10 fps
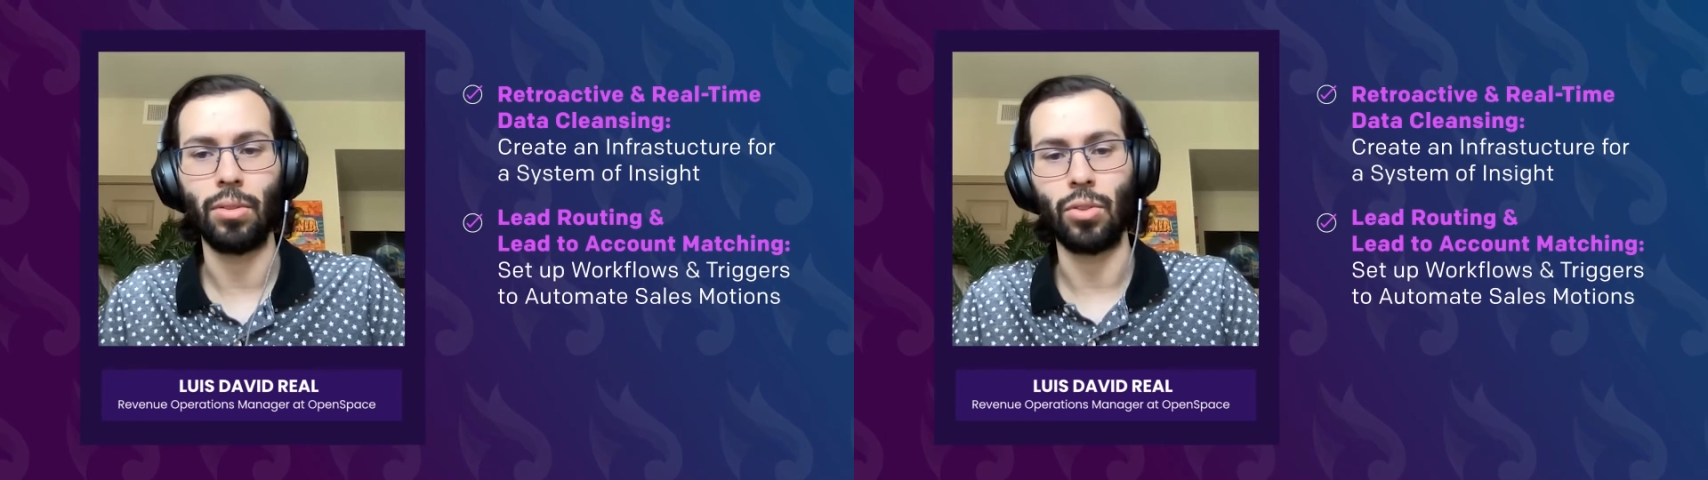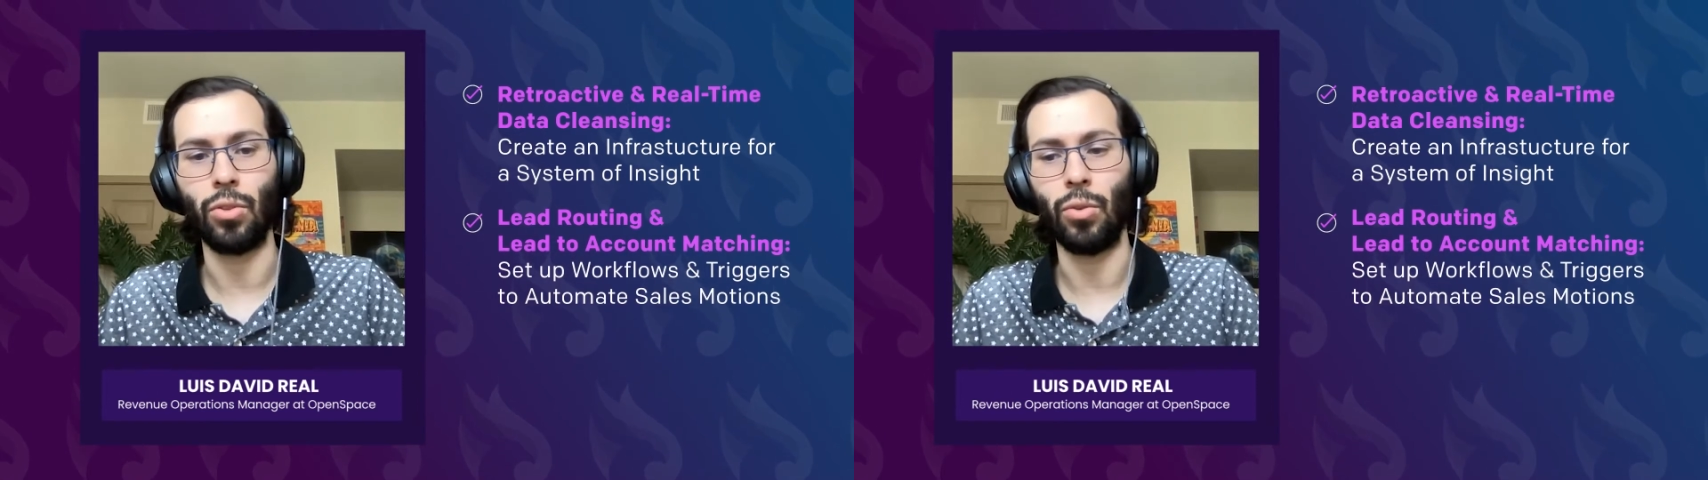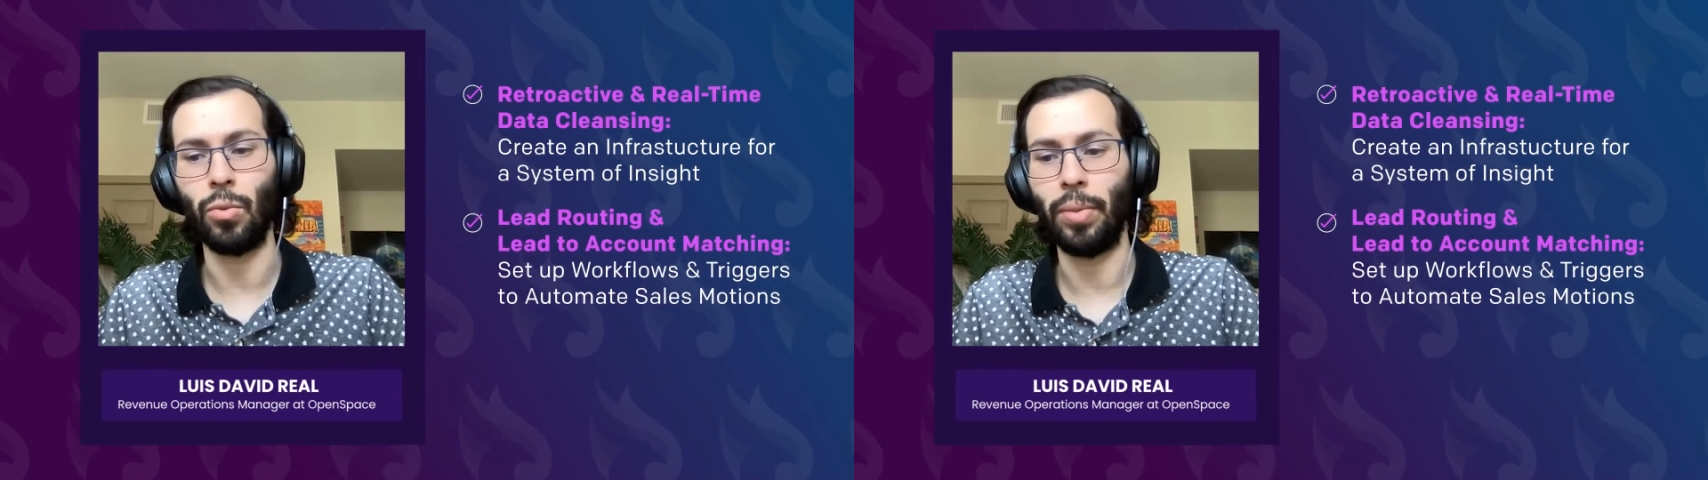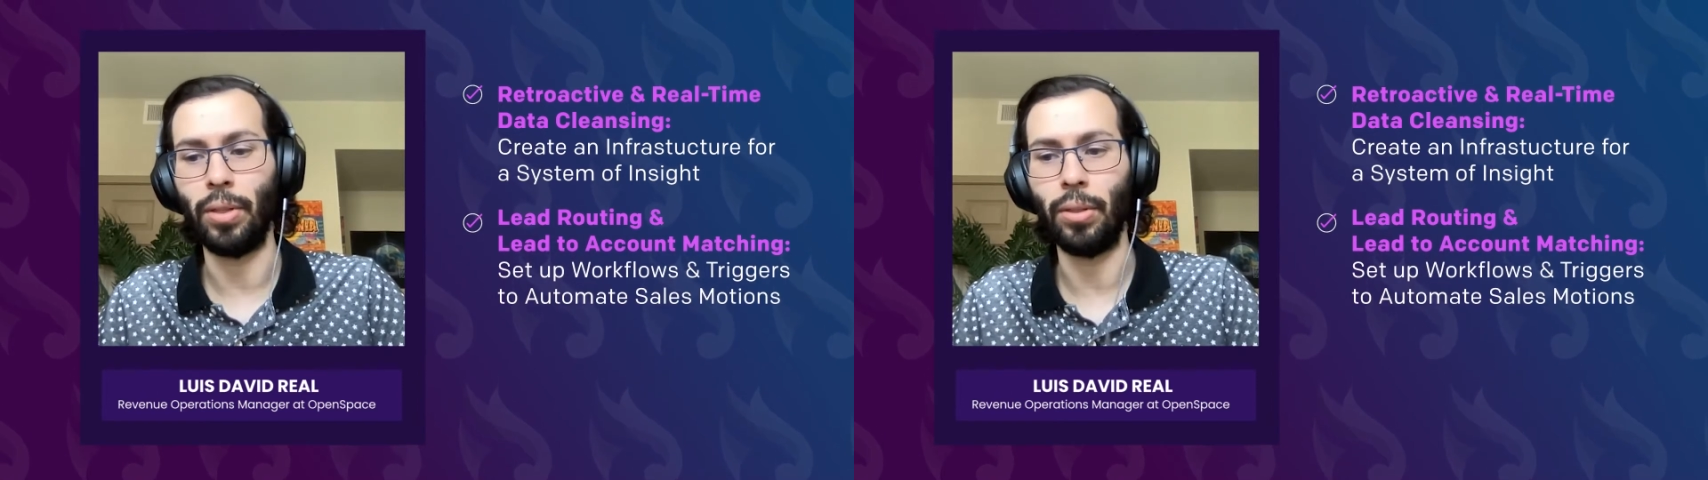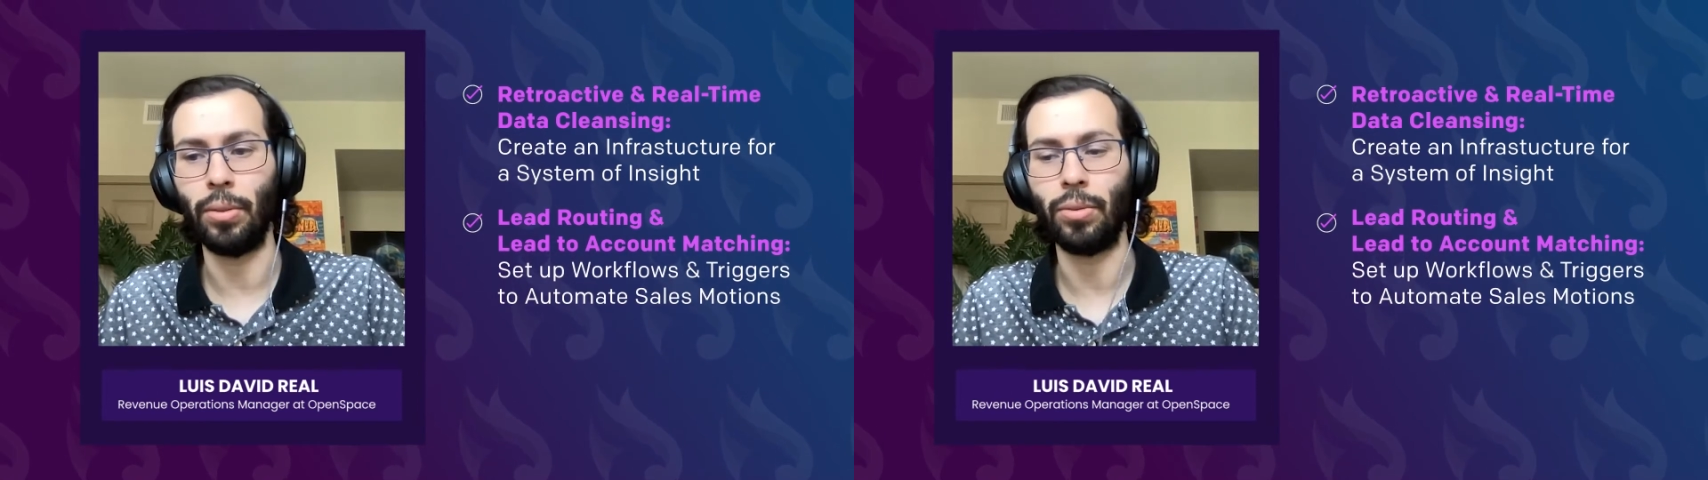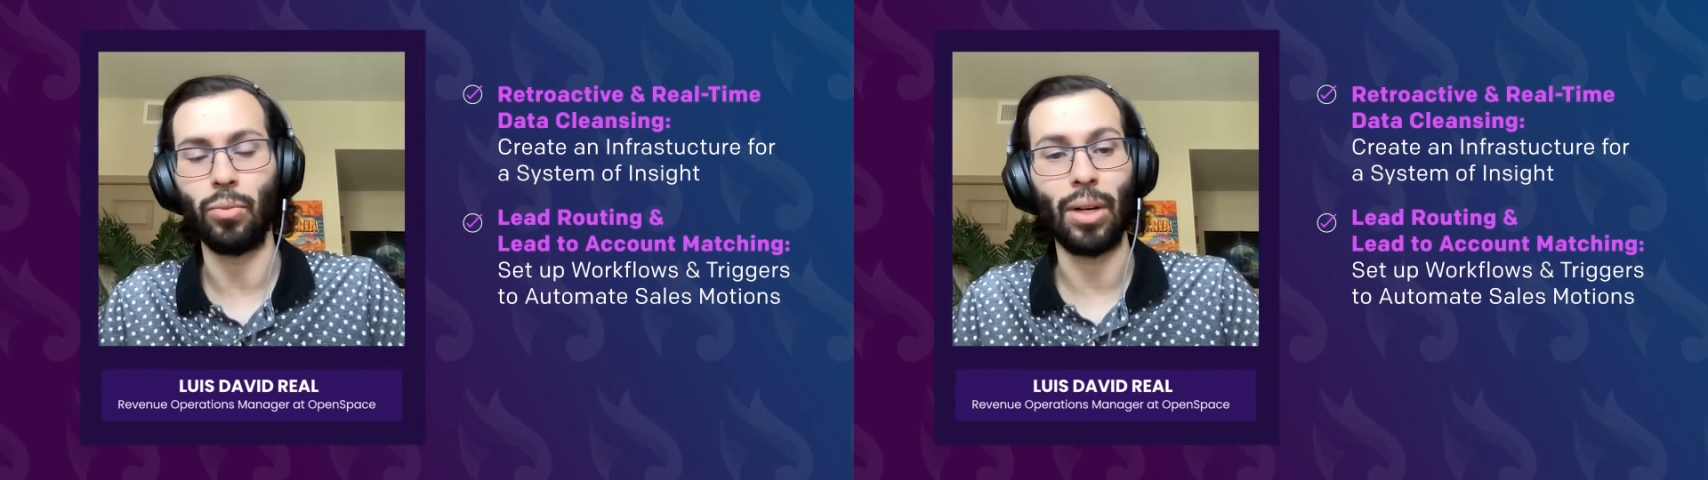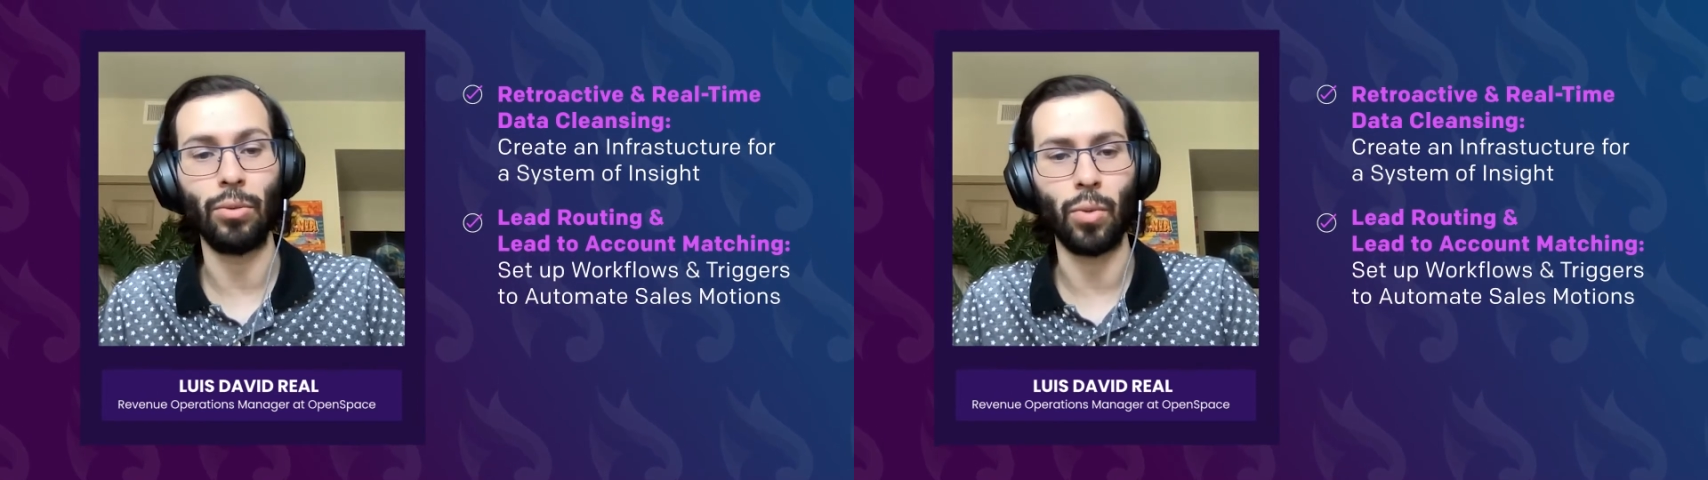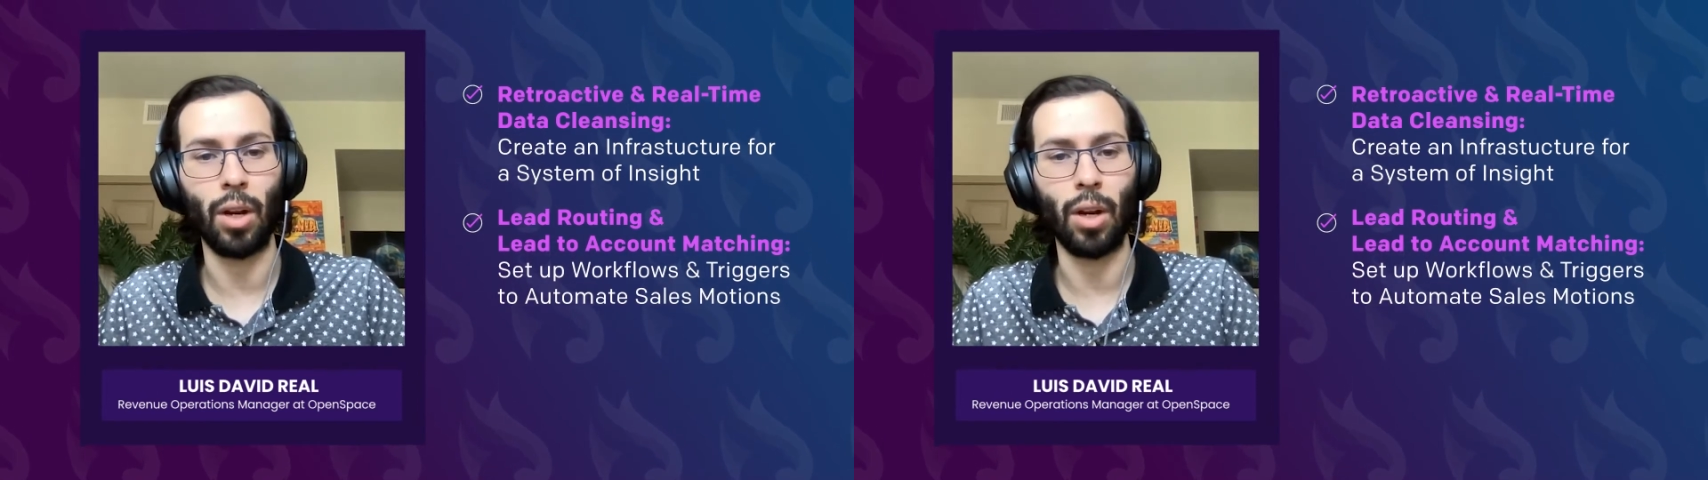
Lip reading: To build round